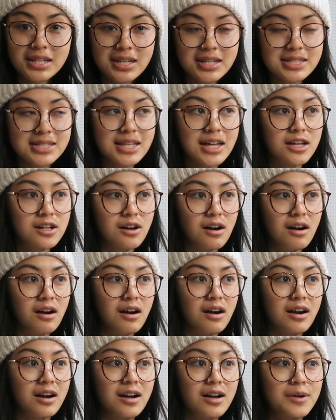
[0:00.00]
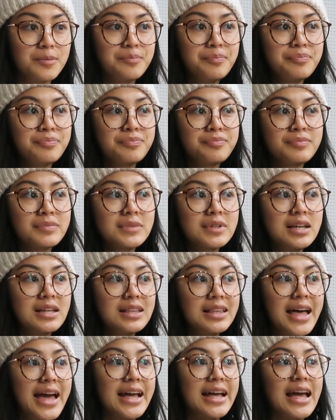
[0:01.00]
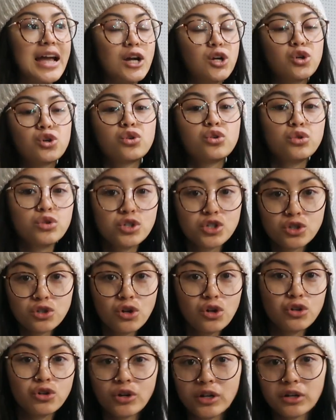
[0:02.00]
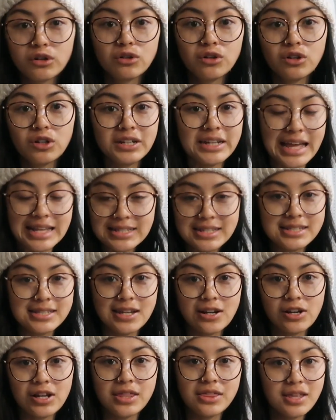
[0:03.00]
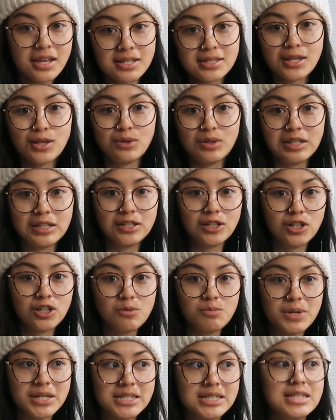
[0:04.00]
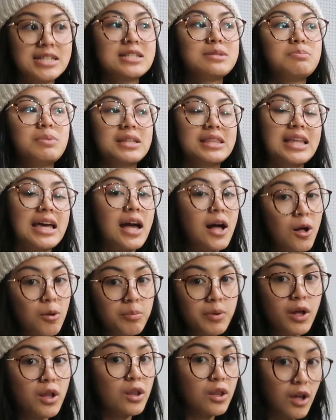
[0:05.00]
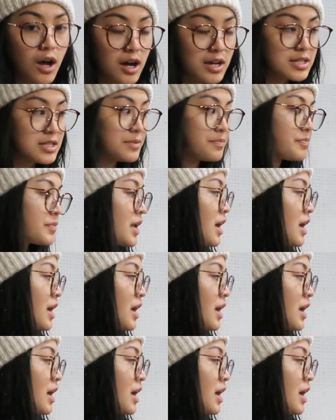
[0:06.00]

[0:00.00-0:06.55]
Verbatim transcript: things that are like crucial, critical, necessary things that you need in your business, but they help a lot.